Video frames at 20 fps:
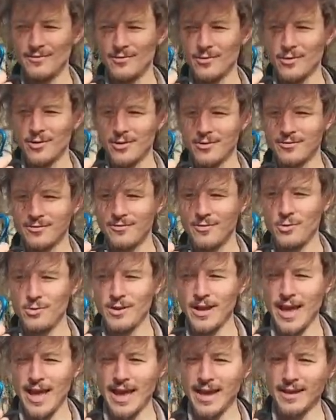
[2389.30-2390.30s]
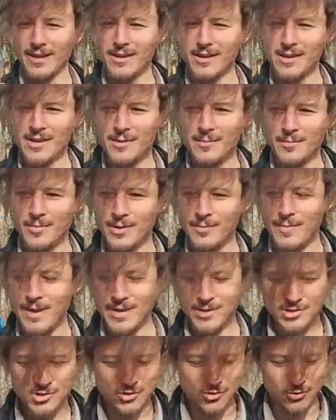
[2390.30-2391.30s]
for your food hang, but
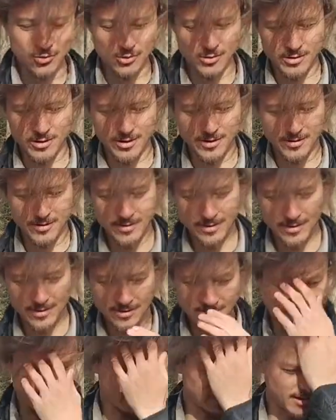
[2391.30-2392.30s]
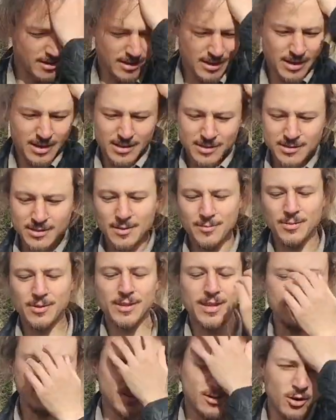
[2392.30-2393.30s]
make sure it's like
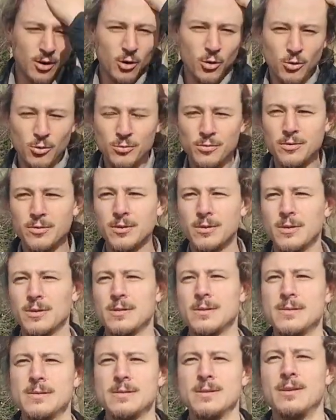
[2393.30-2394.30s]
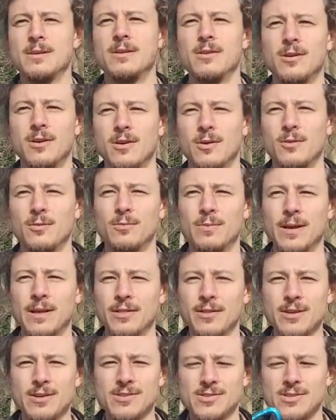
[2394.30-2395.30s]
something that can hold,
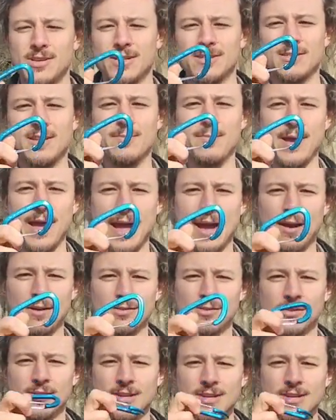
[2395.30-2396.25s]
at least 60 pounds.